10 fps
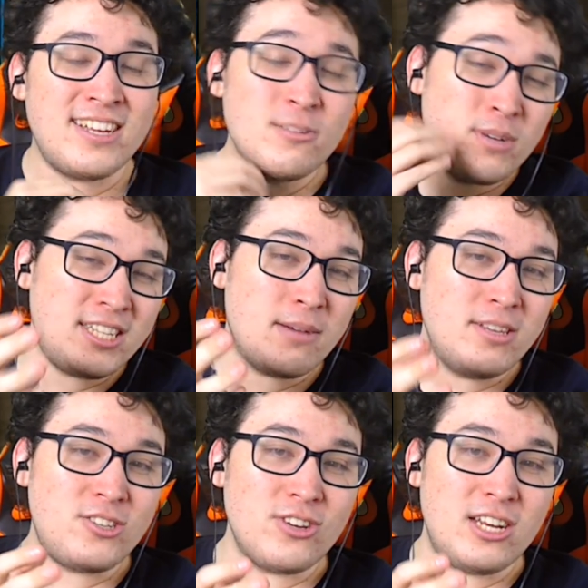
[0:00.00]
As we
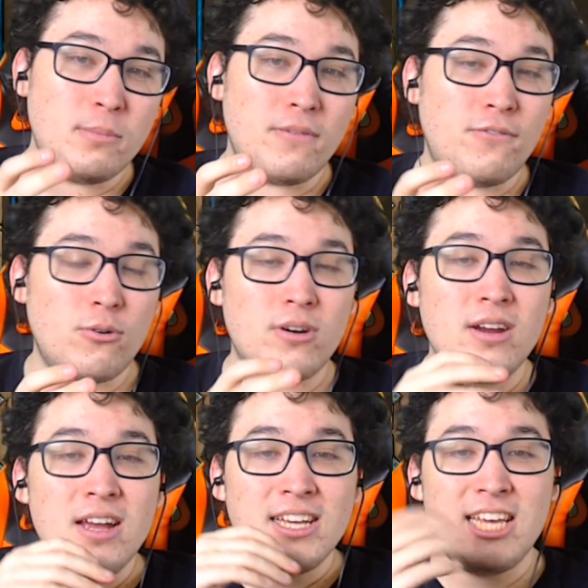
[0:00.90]
demonstrated before,
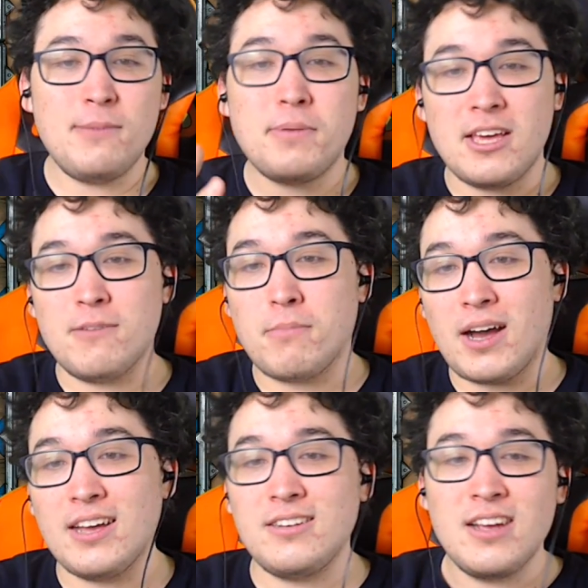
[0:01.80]
keep in
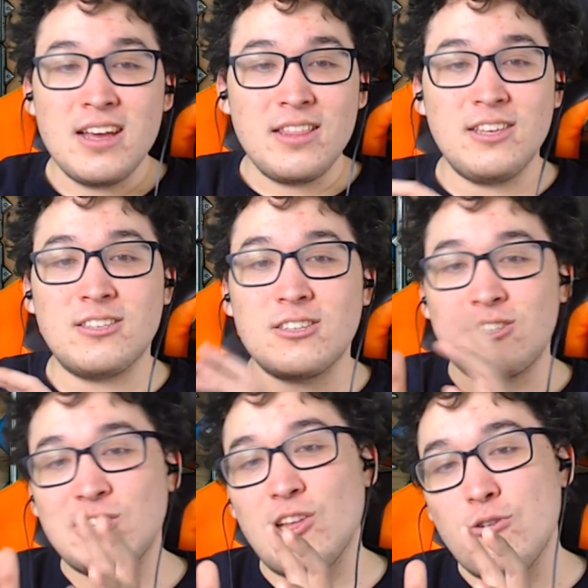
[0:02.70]
mind these
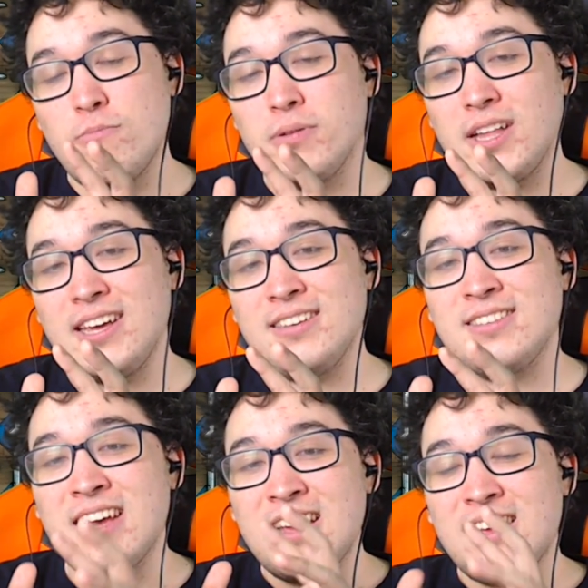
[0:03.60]
slow plays